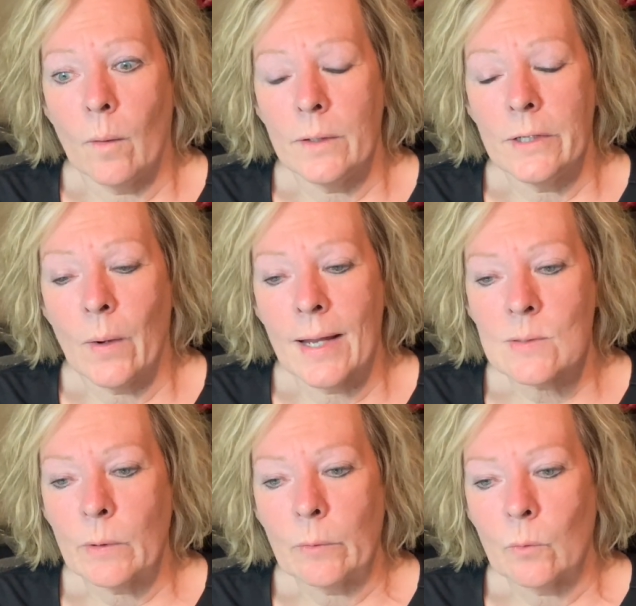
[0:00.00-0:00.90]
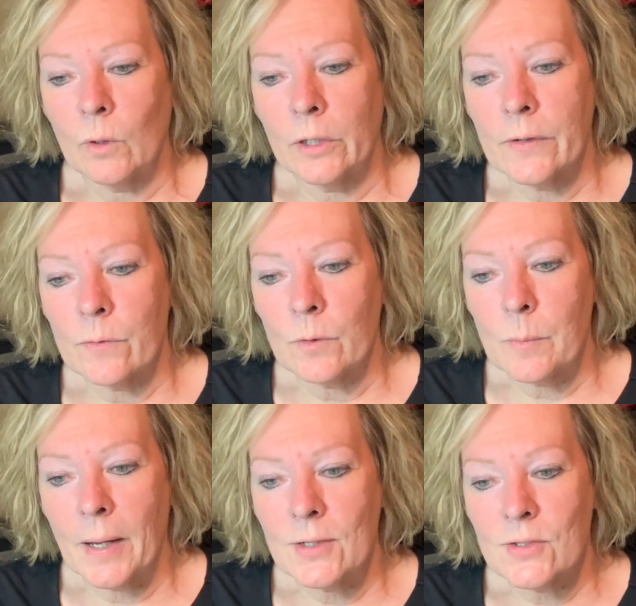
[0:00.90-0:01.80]
you know, as we were looking through the
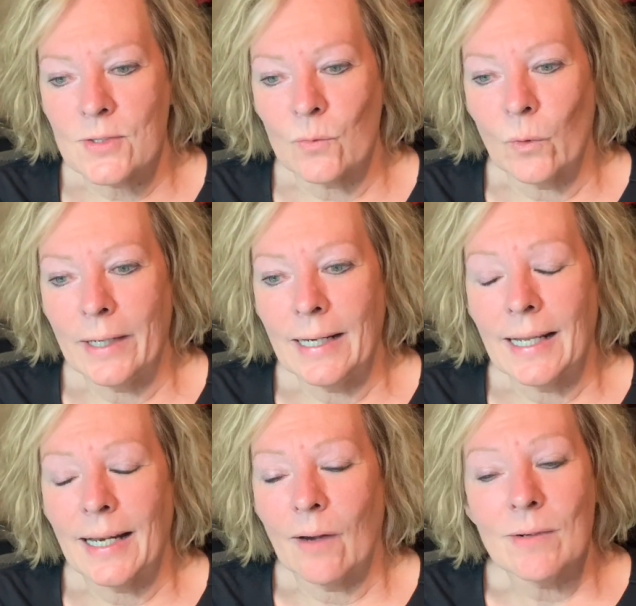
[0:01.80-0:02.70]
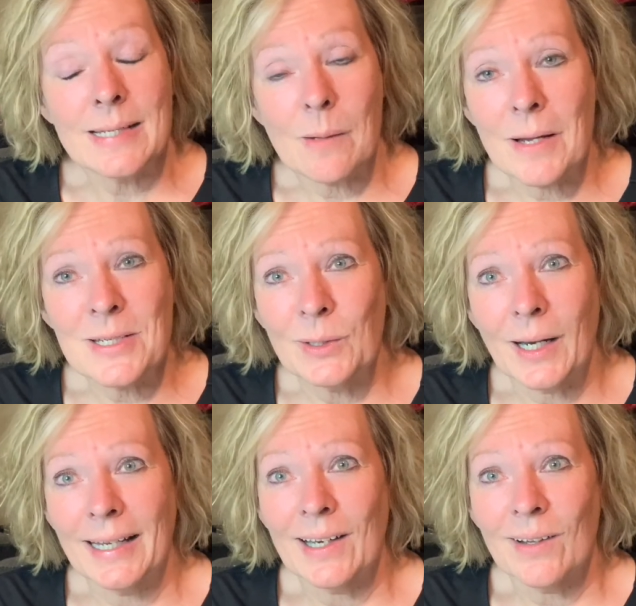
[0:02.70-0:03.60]
pages and reading it, every time I do it, I
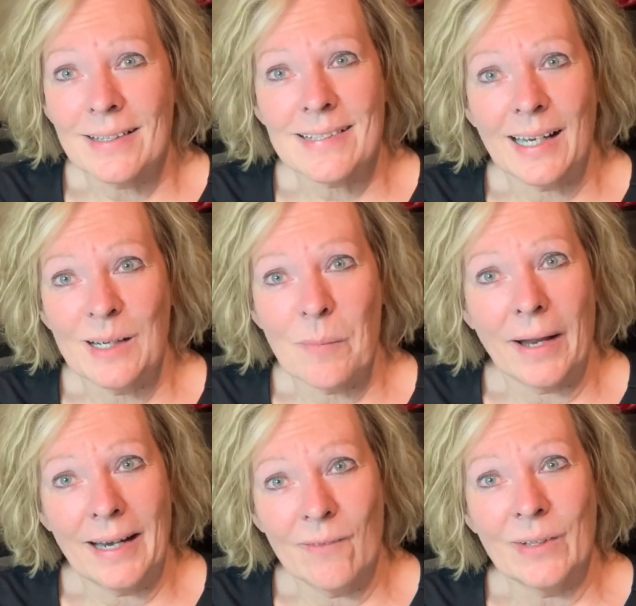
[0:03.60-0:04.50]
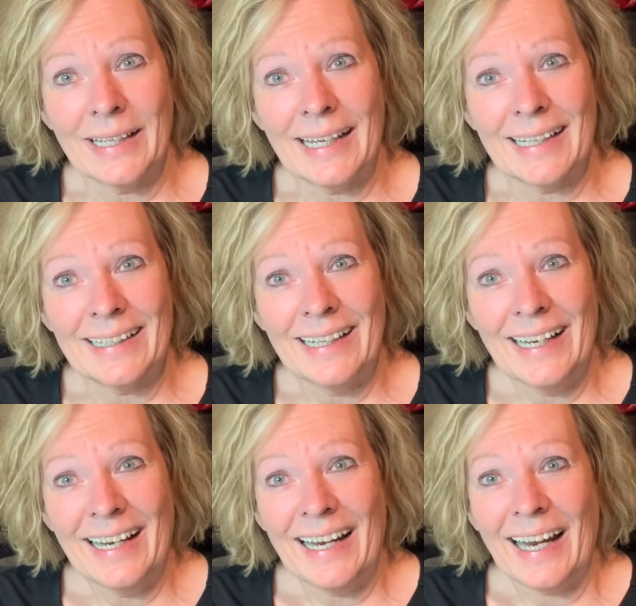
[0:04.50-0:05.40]
get all excited about heaven again.
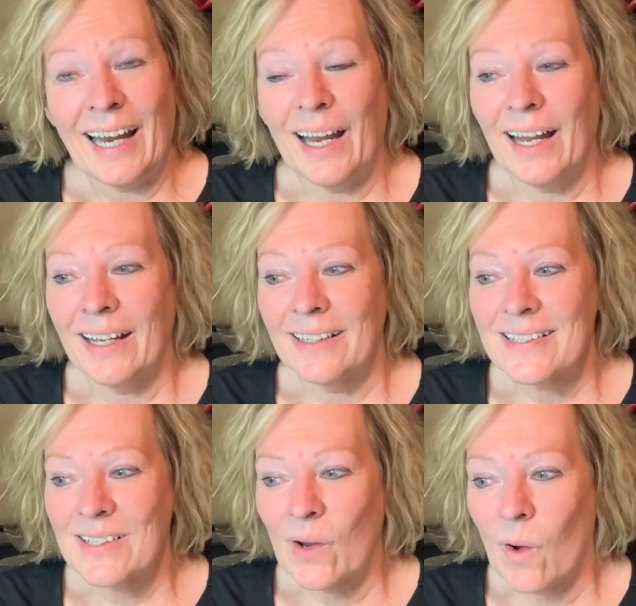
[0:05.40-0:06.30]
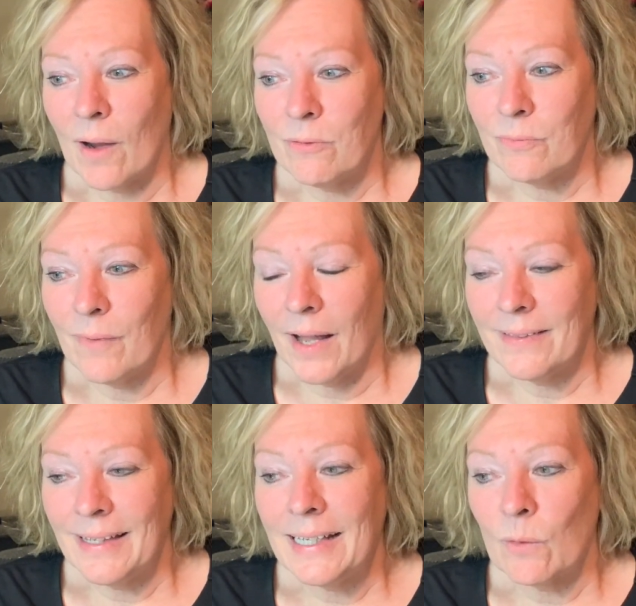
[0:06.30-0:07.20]
And so I
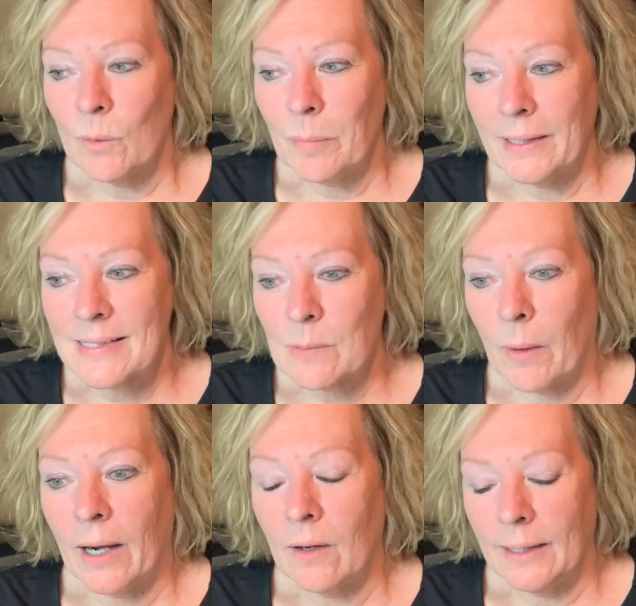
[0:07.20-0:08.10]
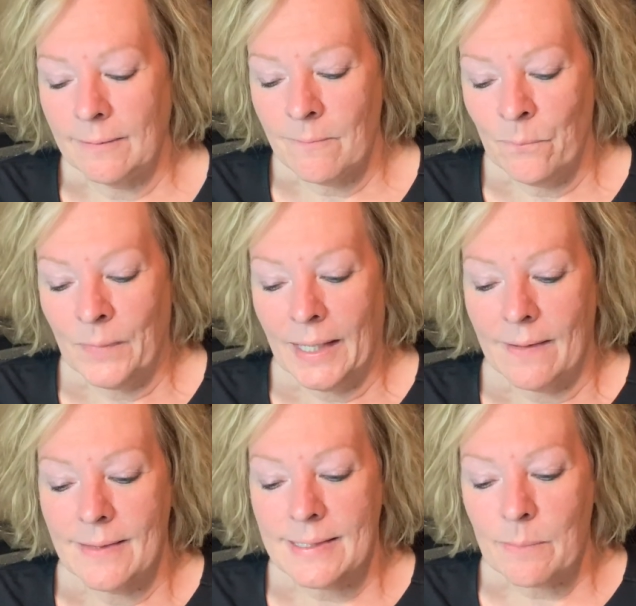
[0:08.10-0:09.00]
think it would be inspiring.
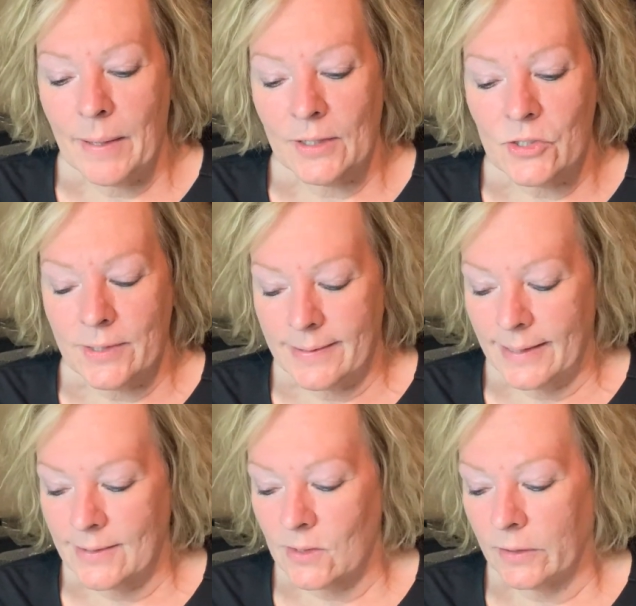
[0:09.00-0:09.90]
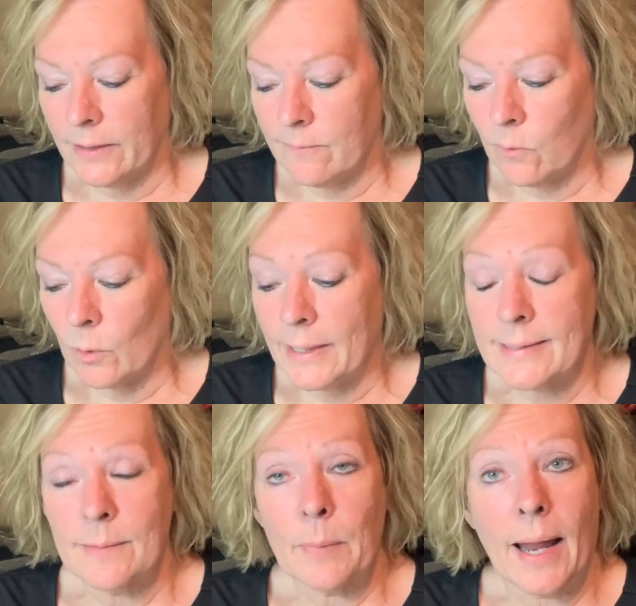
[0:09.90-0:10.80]
This man, she said, is looking forward. He's
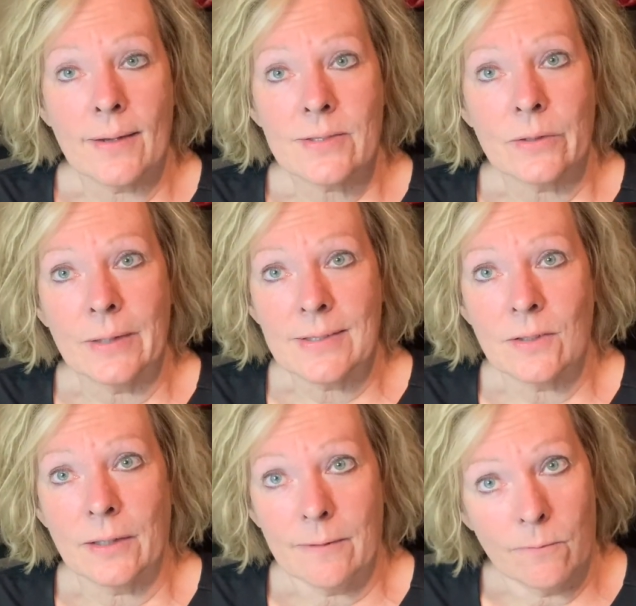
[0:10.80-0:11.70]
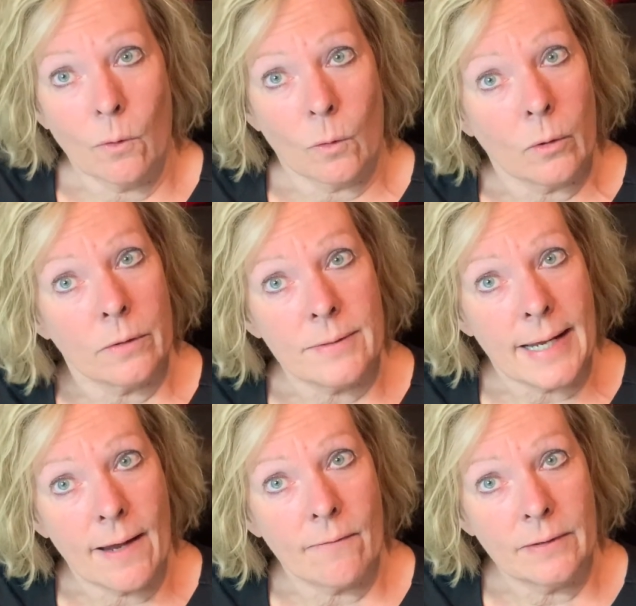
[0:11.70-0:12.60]
a pastor, and he's looking forward to
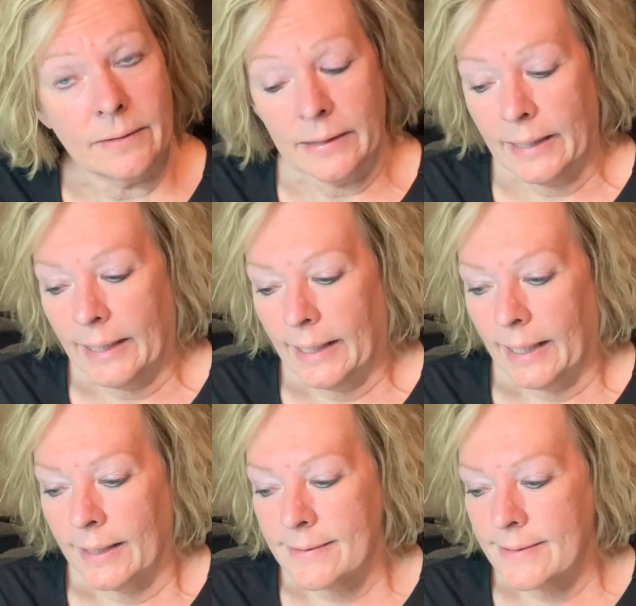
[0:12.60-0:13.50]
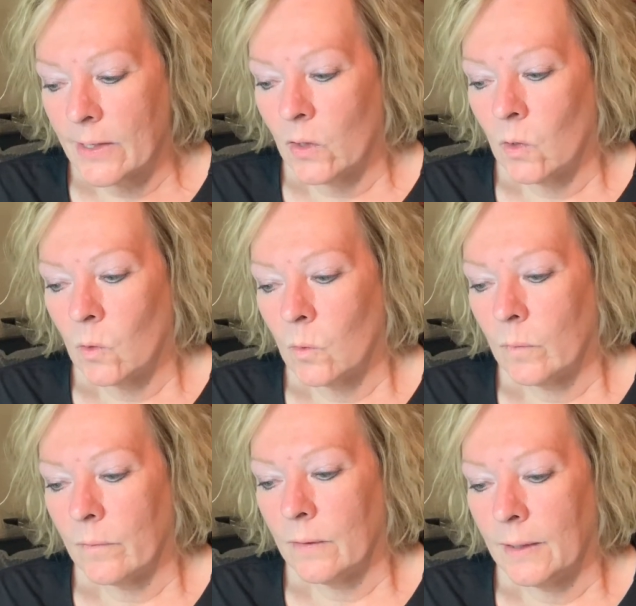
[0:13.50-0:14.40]
heaven. And so,
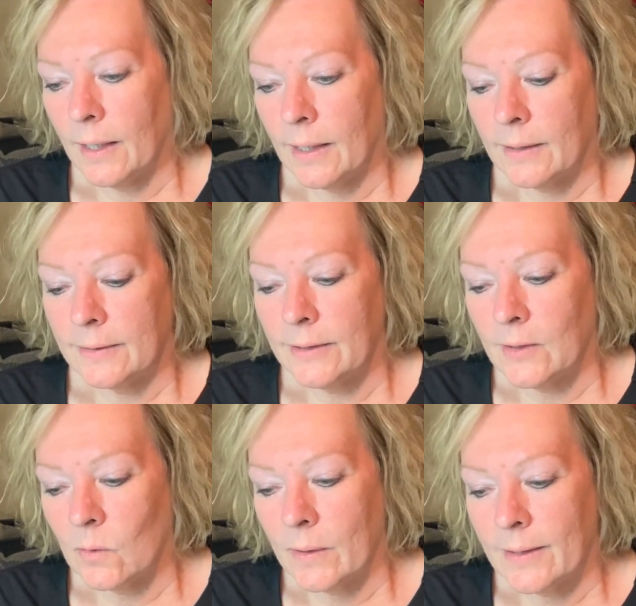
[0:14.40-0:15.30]
you know,